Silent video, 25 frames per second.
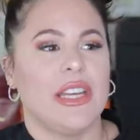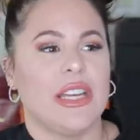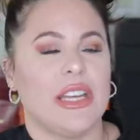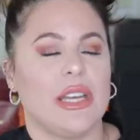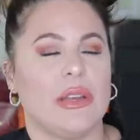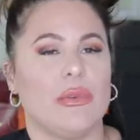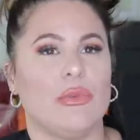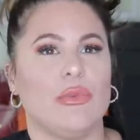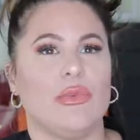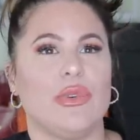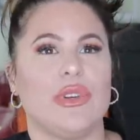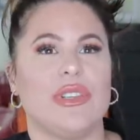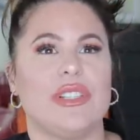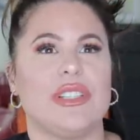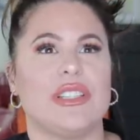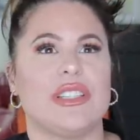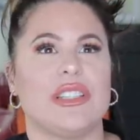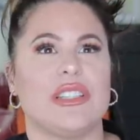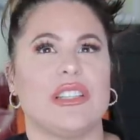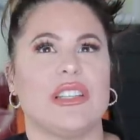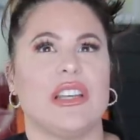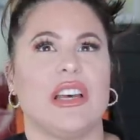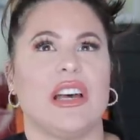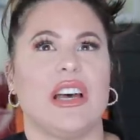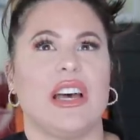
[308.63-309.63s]
It
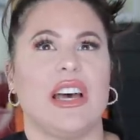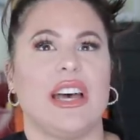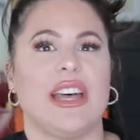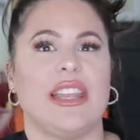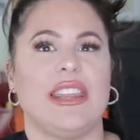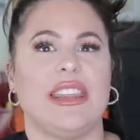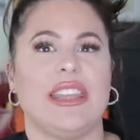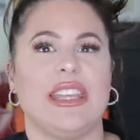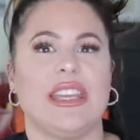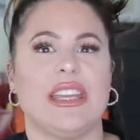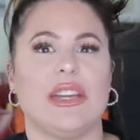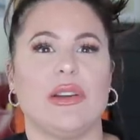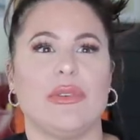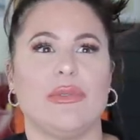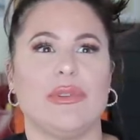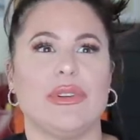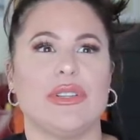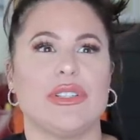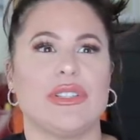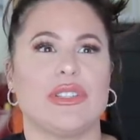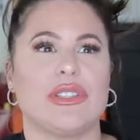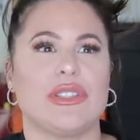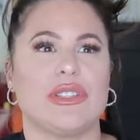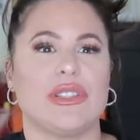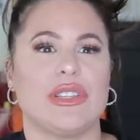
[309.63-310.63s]
was, I think it
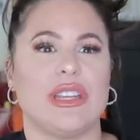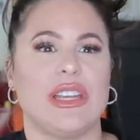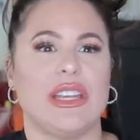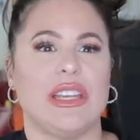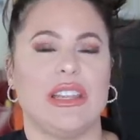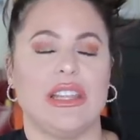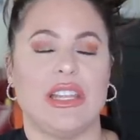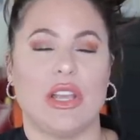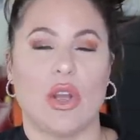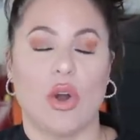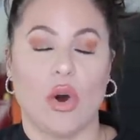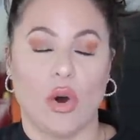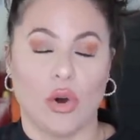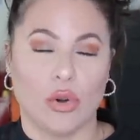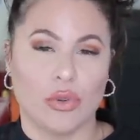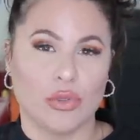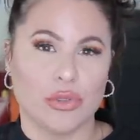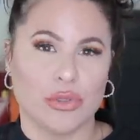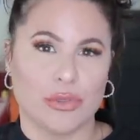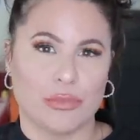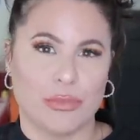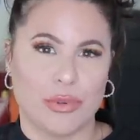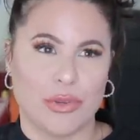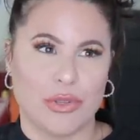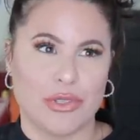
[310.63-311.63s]
was in the
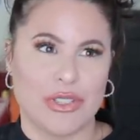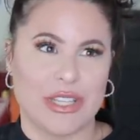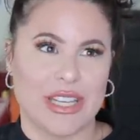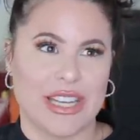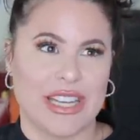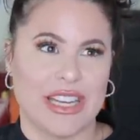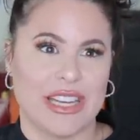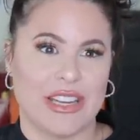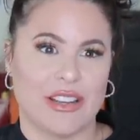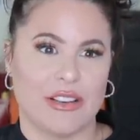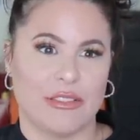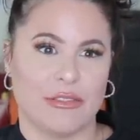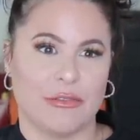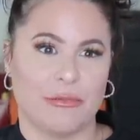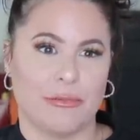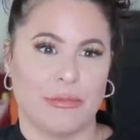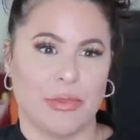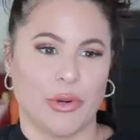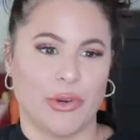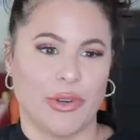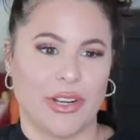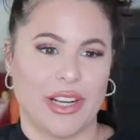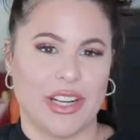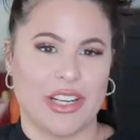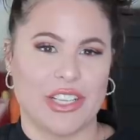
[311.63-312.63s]
old boutique of
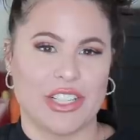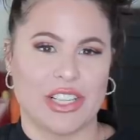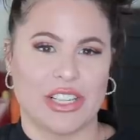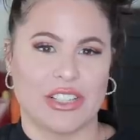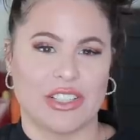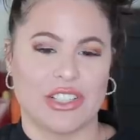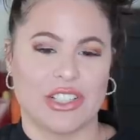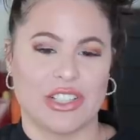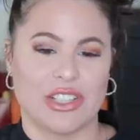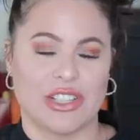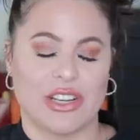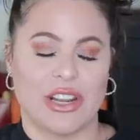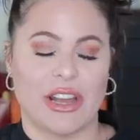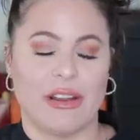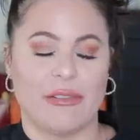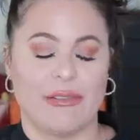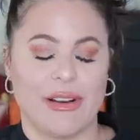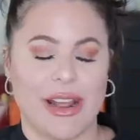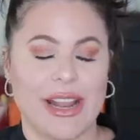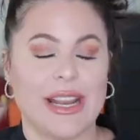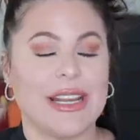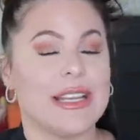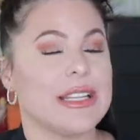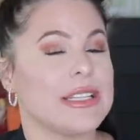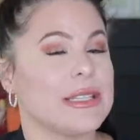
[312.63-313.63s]
Bondi Junction. I
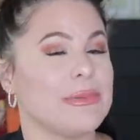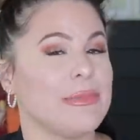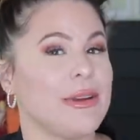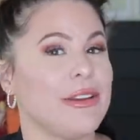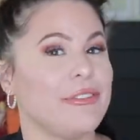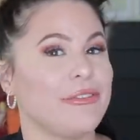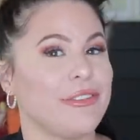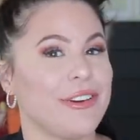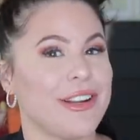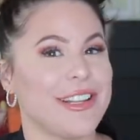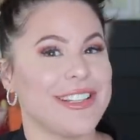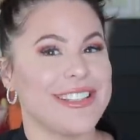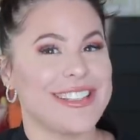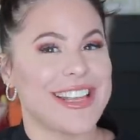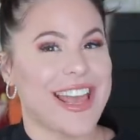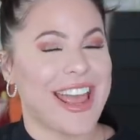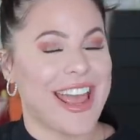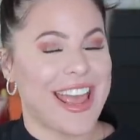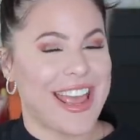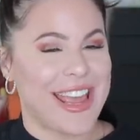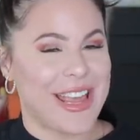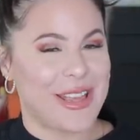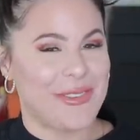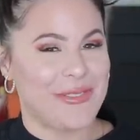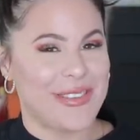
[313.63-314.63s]
ran into my friends
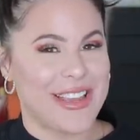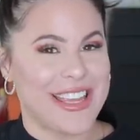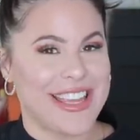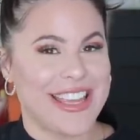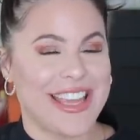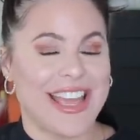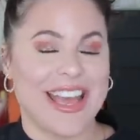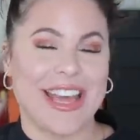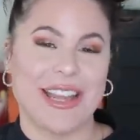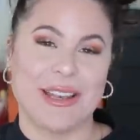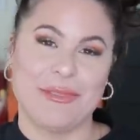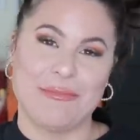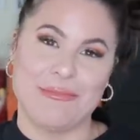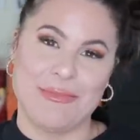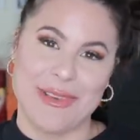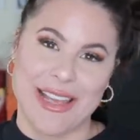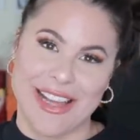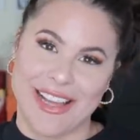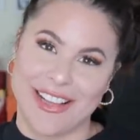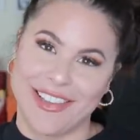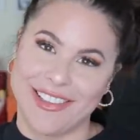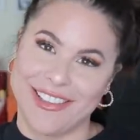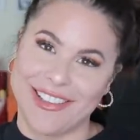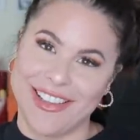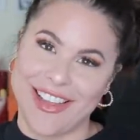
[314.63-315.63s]
Amy and
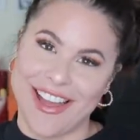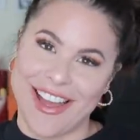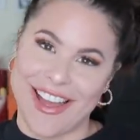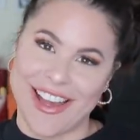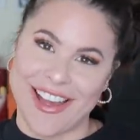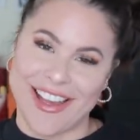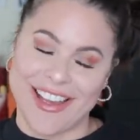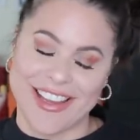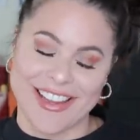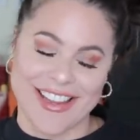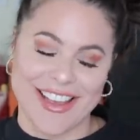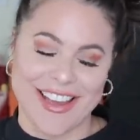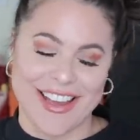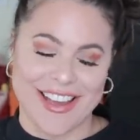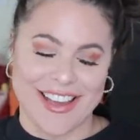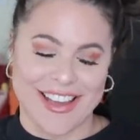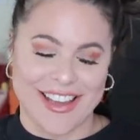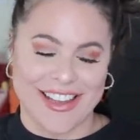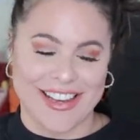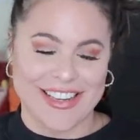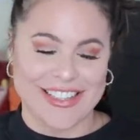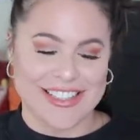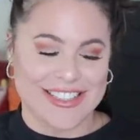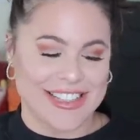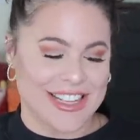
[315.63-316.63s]
Mel. Hi
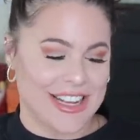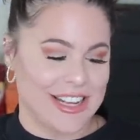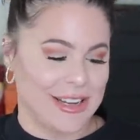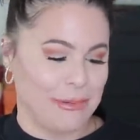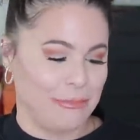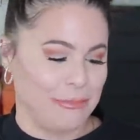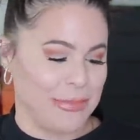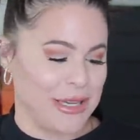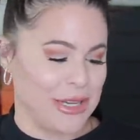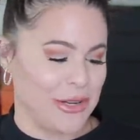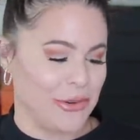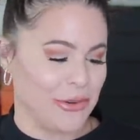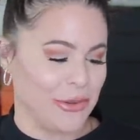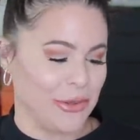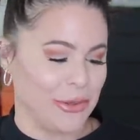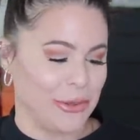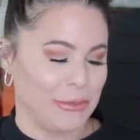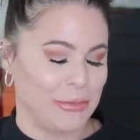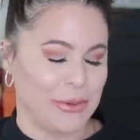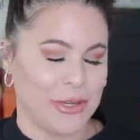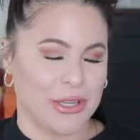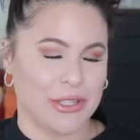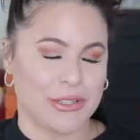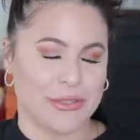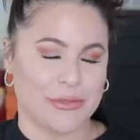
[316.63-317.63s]
guys, they're big on the
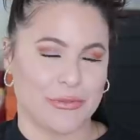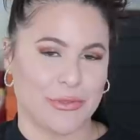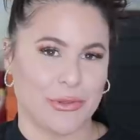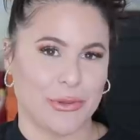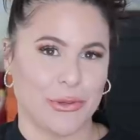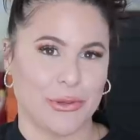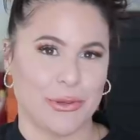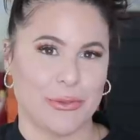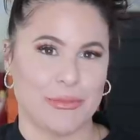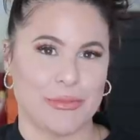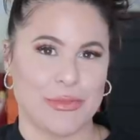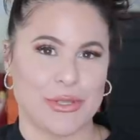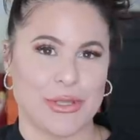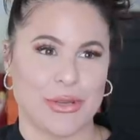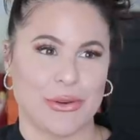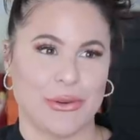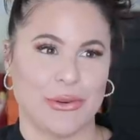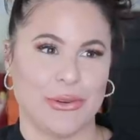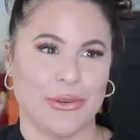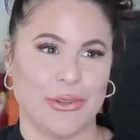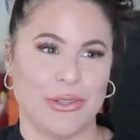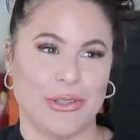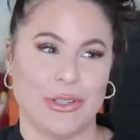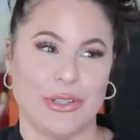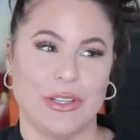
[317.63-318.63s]
purse forums
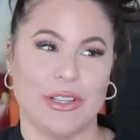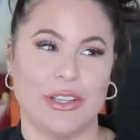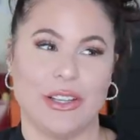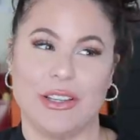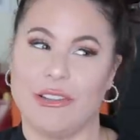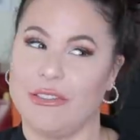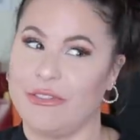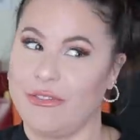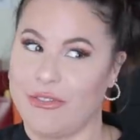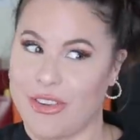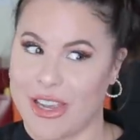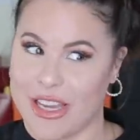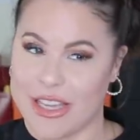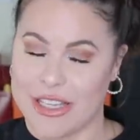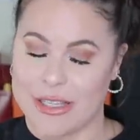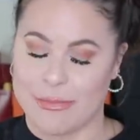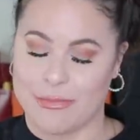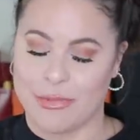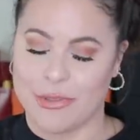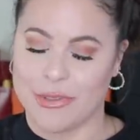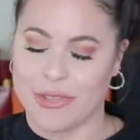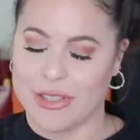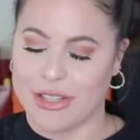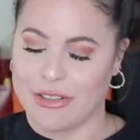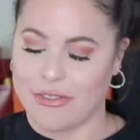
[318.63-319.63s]
on
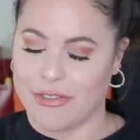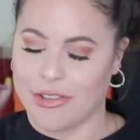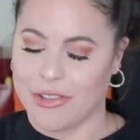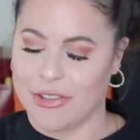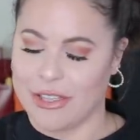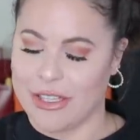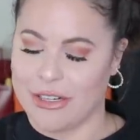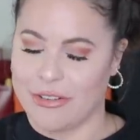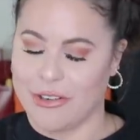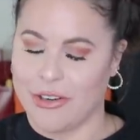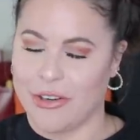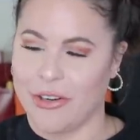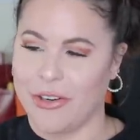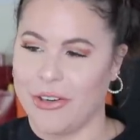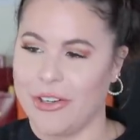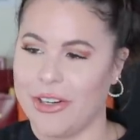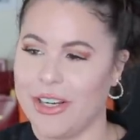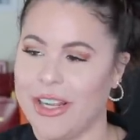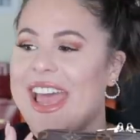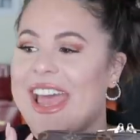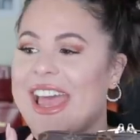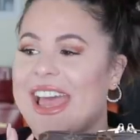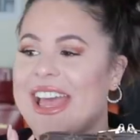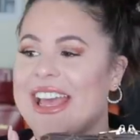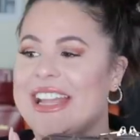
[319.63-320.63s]
Facebook. They've got their
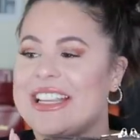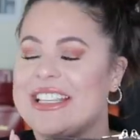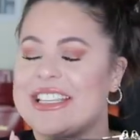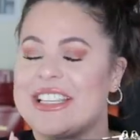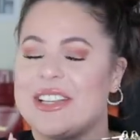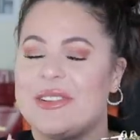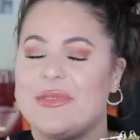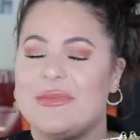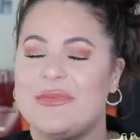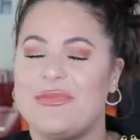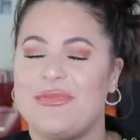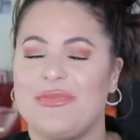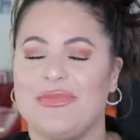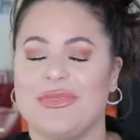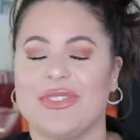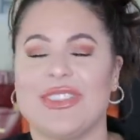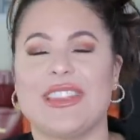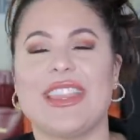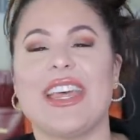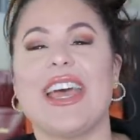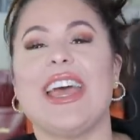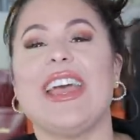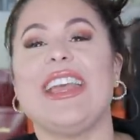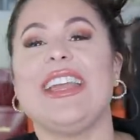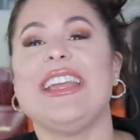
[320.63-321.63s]
own. And
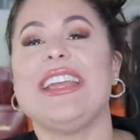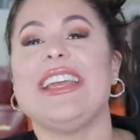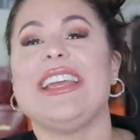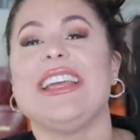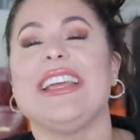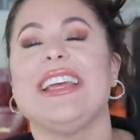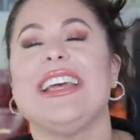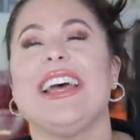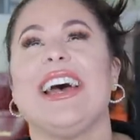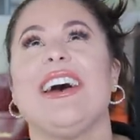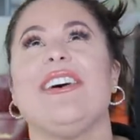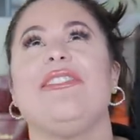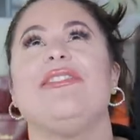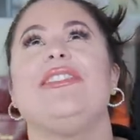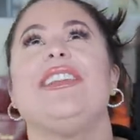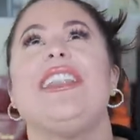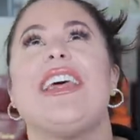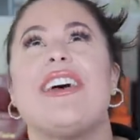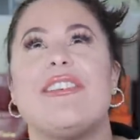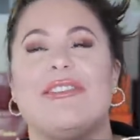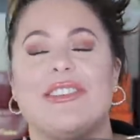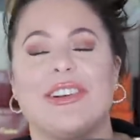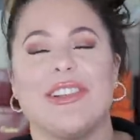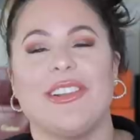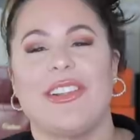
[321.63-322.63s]
they have
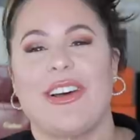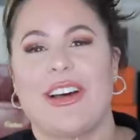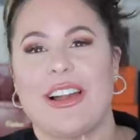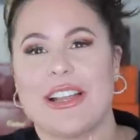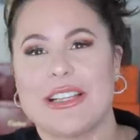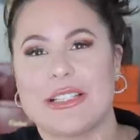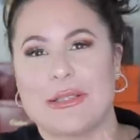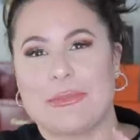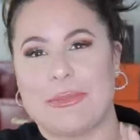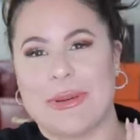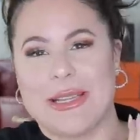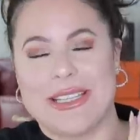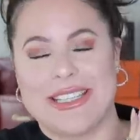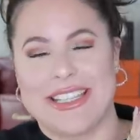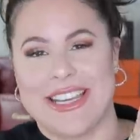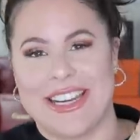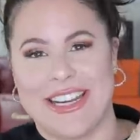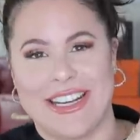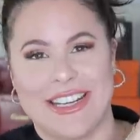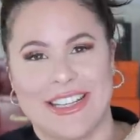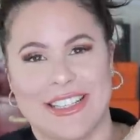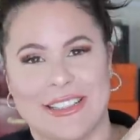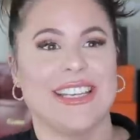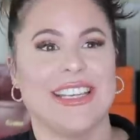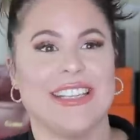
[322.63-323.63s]
never liked
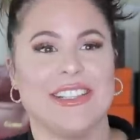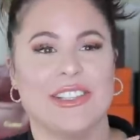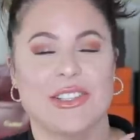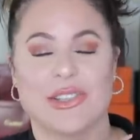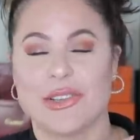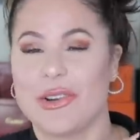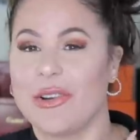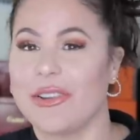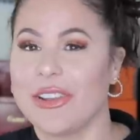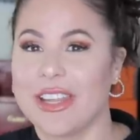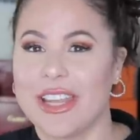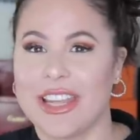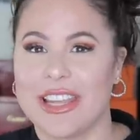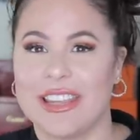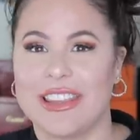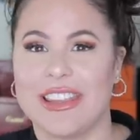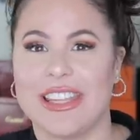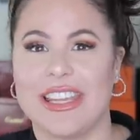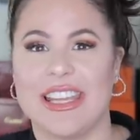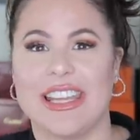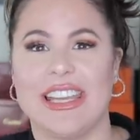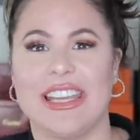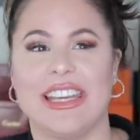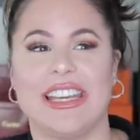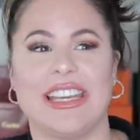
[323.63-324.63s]
patina. It's not their
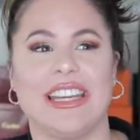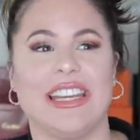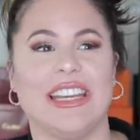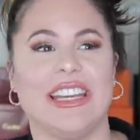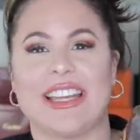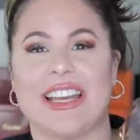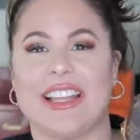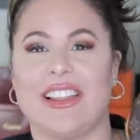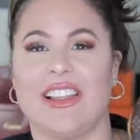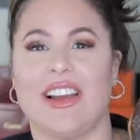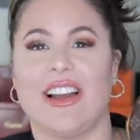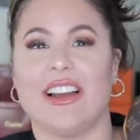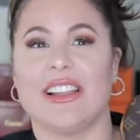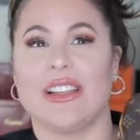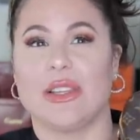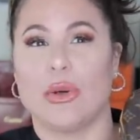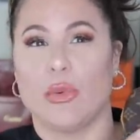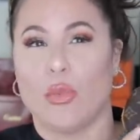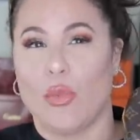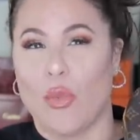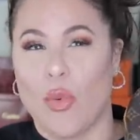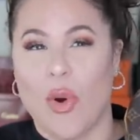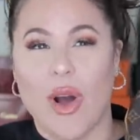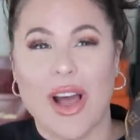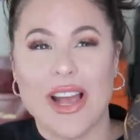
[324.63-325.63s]
thing. They like the
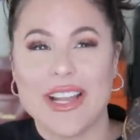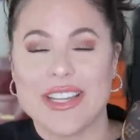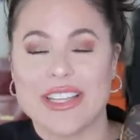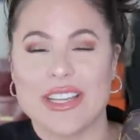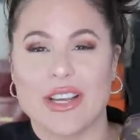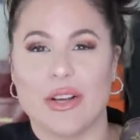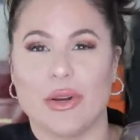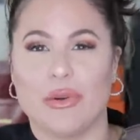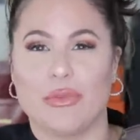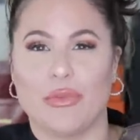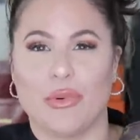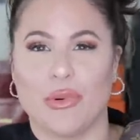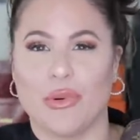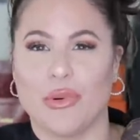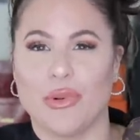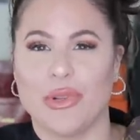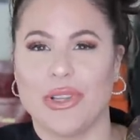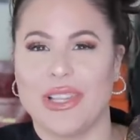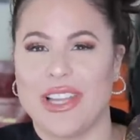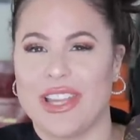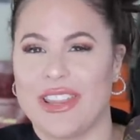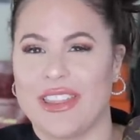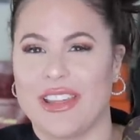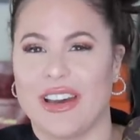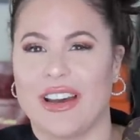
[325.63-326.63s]
whiter raw
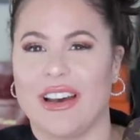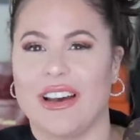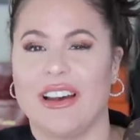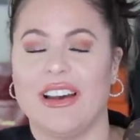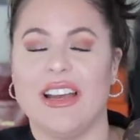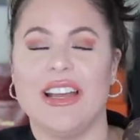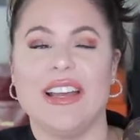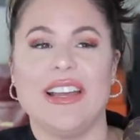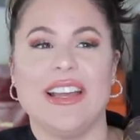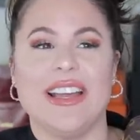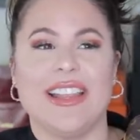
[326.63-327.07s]
leather.